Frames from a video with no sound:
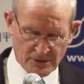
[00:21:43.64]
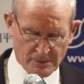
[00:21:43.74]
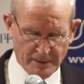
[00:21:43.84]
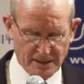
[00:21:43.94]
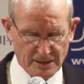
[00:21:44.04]
that
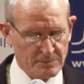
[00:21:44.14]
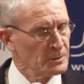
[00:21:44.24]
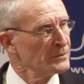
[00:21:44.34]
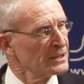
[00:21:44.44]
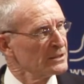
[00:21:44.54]
Japan is
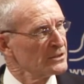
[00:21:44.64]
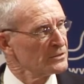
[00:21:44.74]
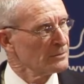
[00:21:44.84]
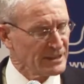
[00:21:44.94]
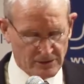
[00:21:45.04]
moving in this
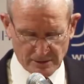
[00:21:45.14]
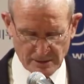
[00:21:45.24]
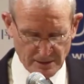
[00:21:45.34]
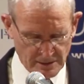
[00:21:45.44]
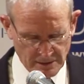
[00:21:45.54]

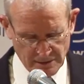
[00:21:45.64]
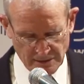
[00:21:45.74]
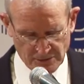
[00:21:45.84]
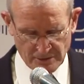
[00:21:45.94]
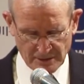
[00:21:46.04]
direction.
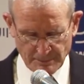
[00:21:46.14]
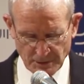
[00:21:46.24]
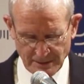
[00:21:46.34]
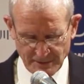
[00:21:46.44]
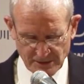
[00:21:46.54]
Certainly
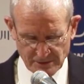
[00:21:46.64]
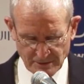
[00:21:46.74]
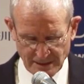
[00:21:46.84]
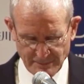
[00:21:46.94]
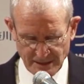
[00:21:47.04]
Prime
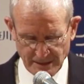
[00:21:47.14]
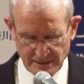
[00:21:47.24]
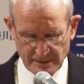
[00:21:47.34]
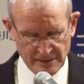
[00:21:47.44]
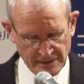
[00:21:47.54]
Minister Abe,
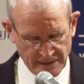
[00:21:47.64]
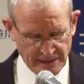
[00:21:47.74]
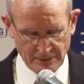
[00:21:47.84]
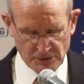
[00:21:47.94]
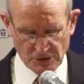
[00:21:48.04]

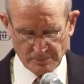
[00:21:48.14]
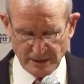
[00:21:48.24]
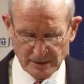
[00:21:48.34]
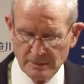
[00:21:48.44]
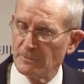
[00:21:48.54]
and I would
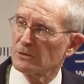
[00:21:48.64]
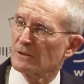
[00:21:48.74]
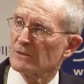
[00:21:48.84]
suspect most